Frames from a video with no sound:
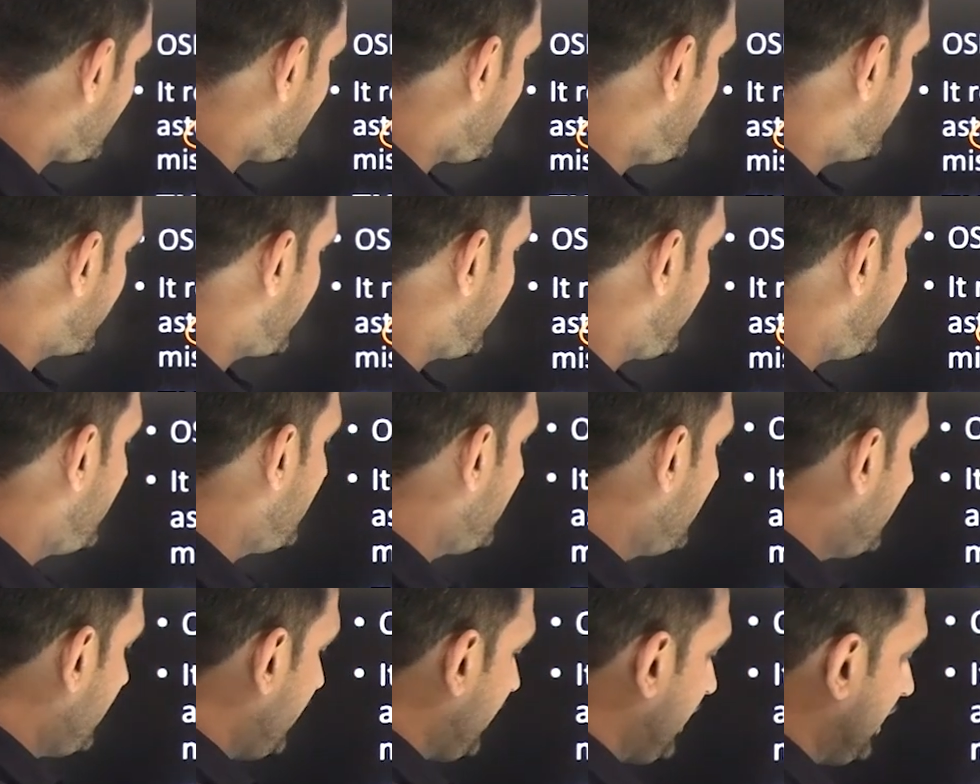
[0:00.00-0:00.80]
Okay,
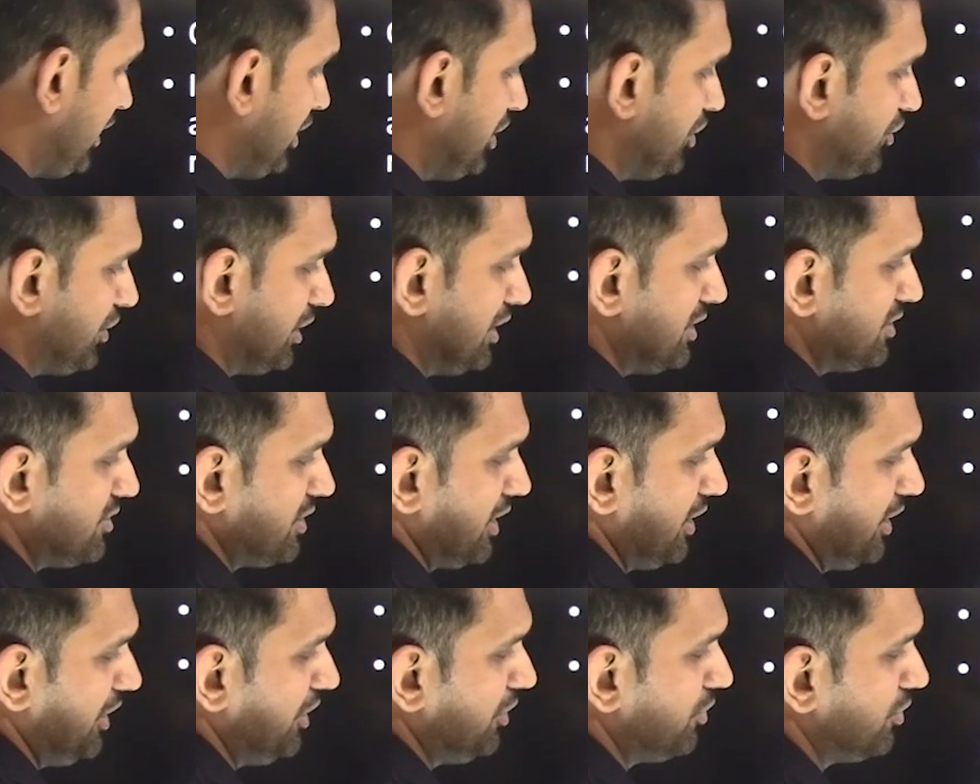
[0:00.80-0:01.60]
initial
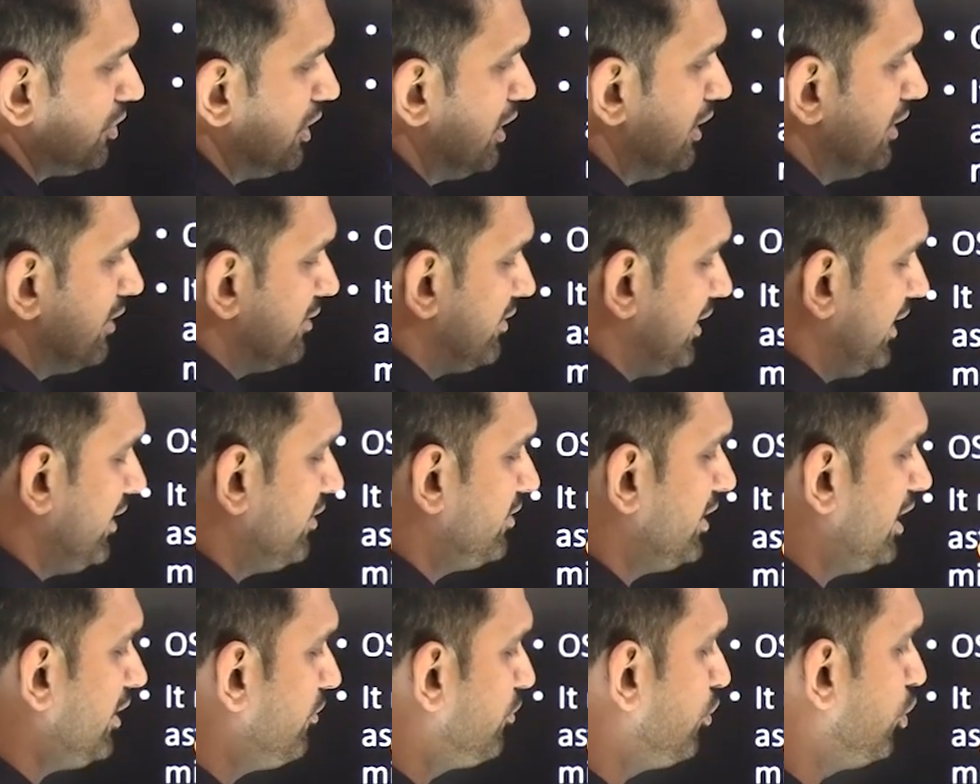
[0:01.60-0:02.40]
studies says
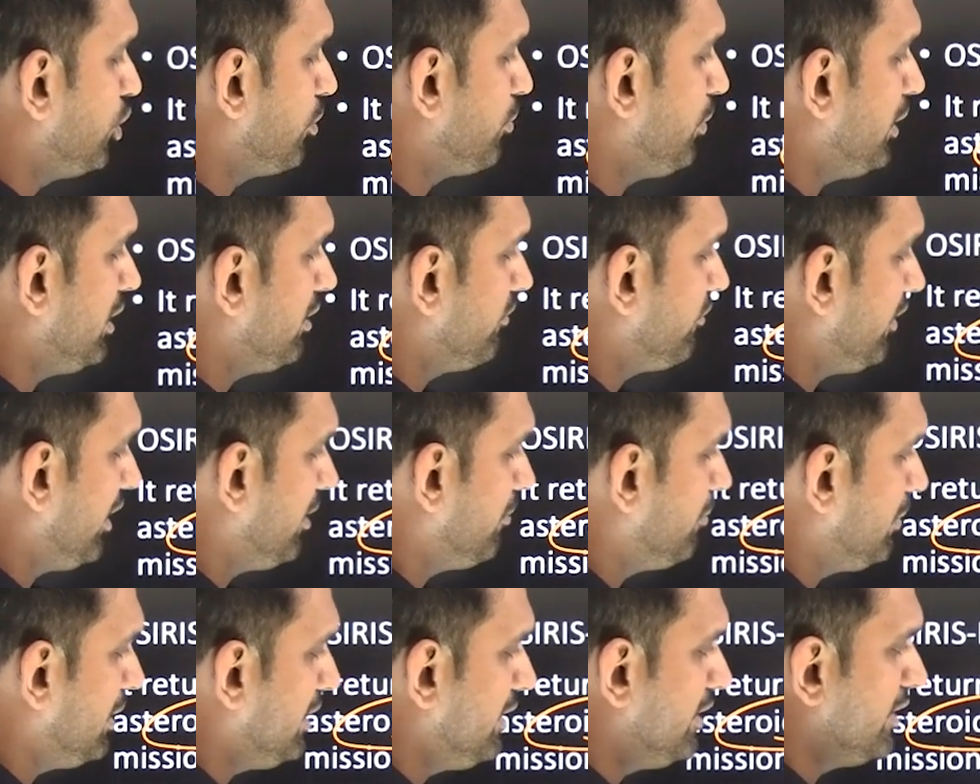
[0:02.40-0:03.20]
that
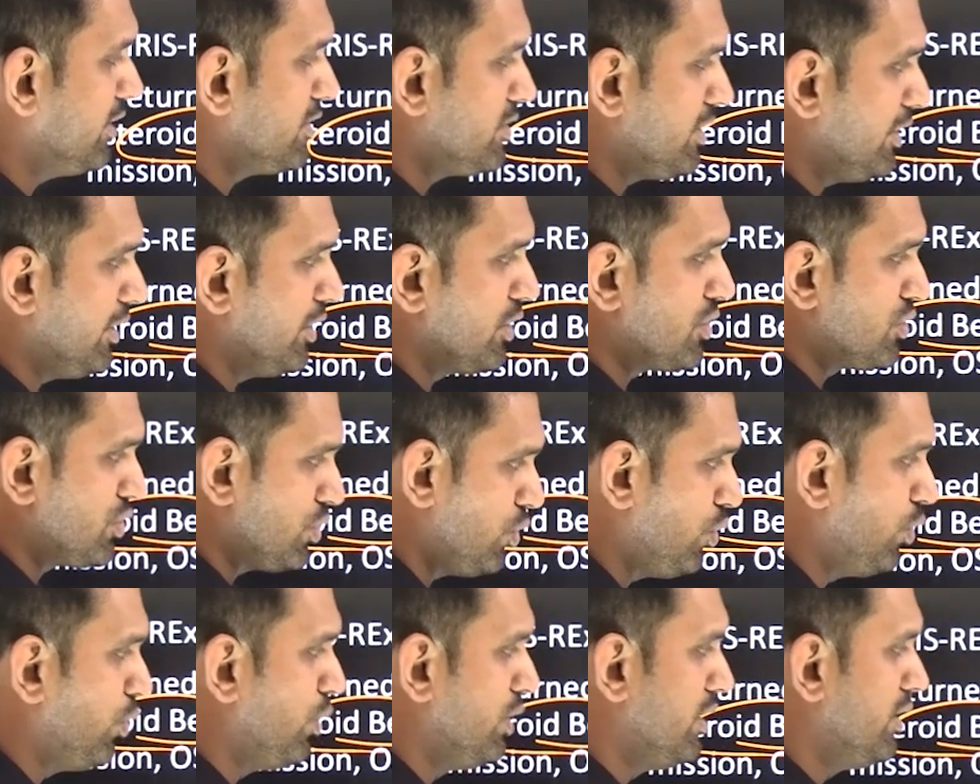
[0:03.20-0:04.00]
4.5 billion years
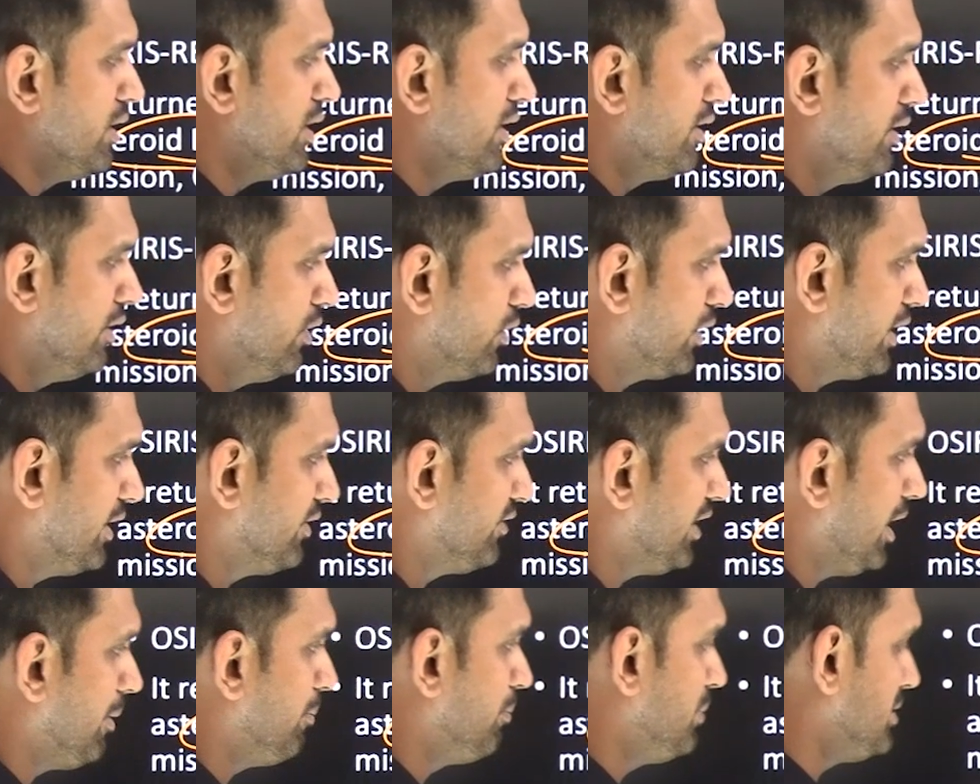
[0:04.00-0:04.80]
old, okay,
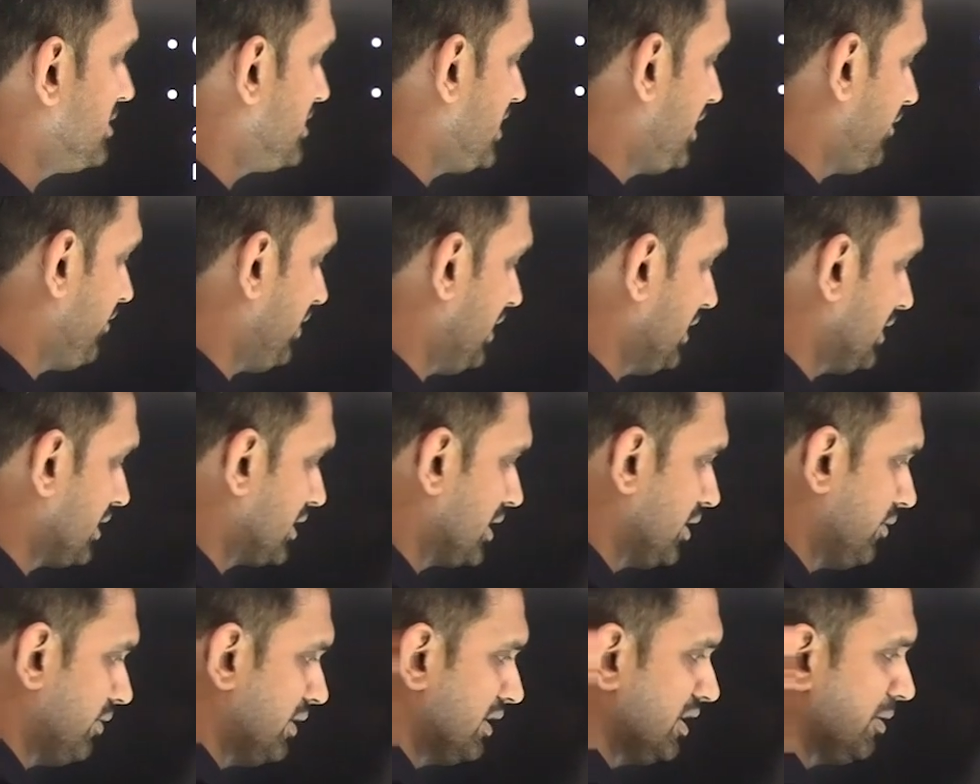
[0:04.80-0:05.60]
samples have
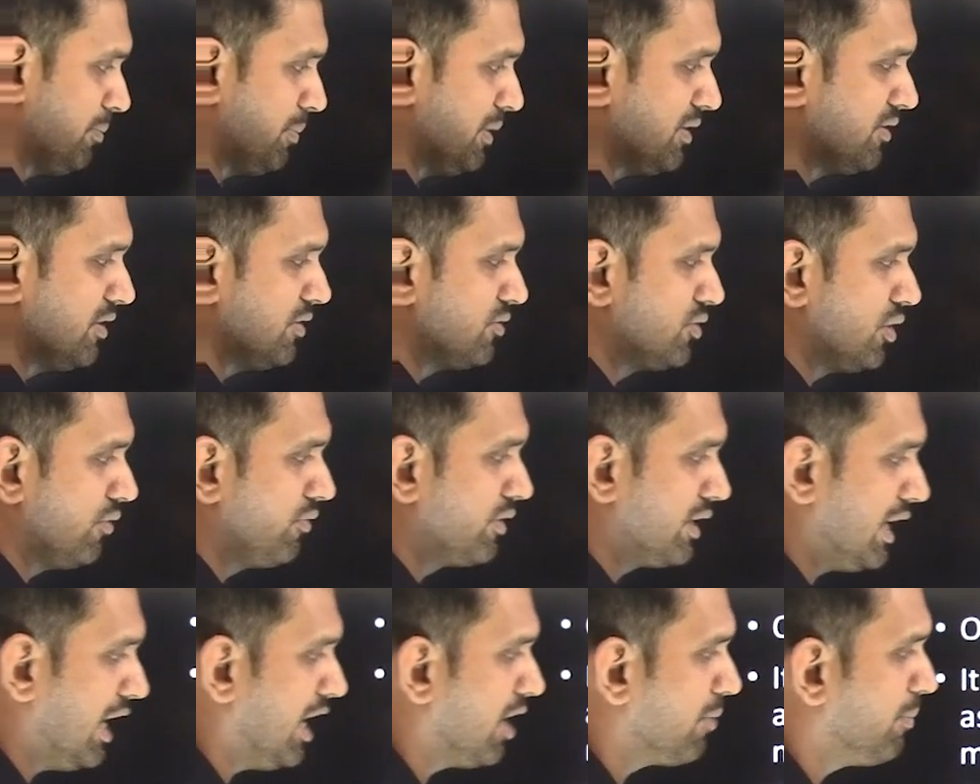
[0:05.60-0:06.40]
uncovered the presence
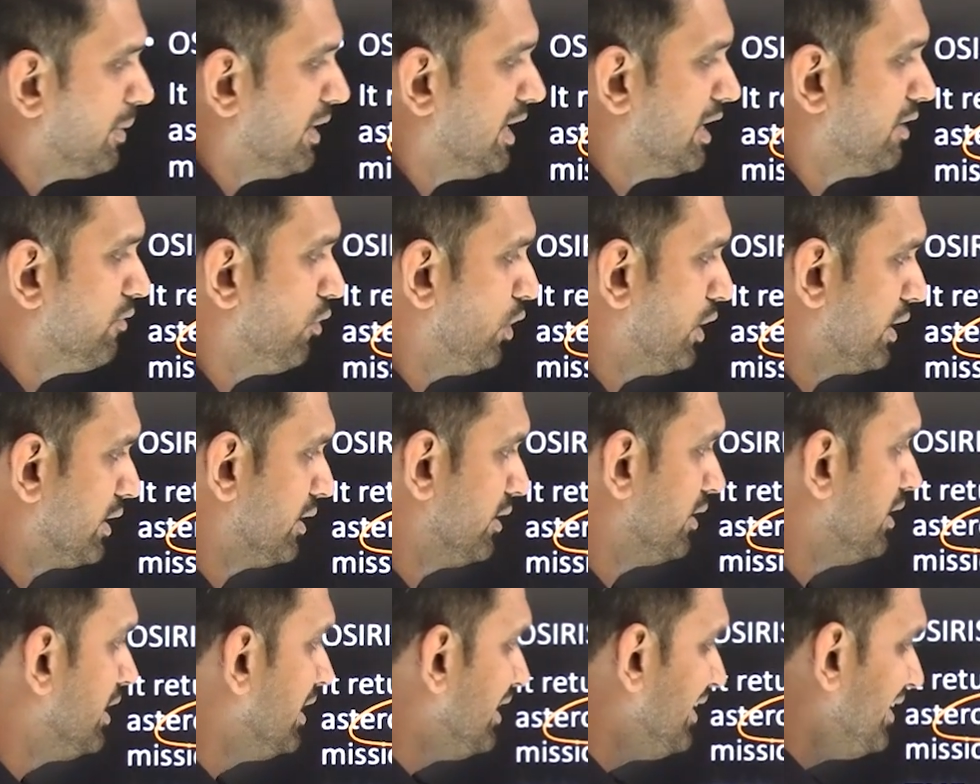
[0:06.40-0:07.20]
of carbon and
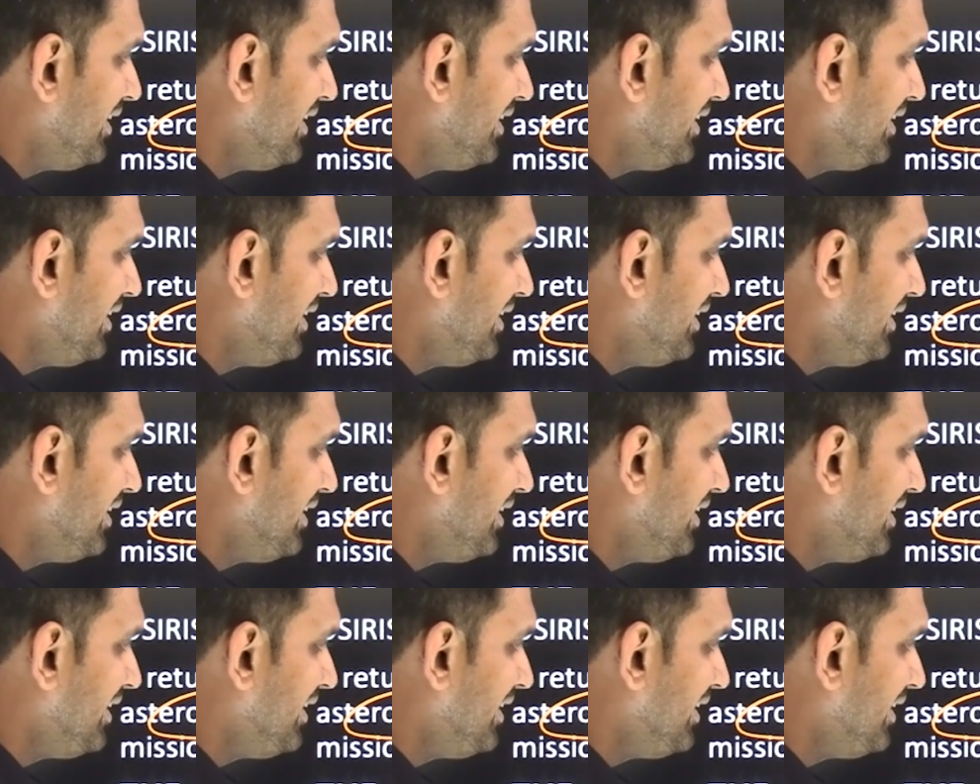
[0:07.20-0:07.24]
water,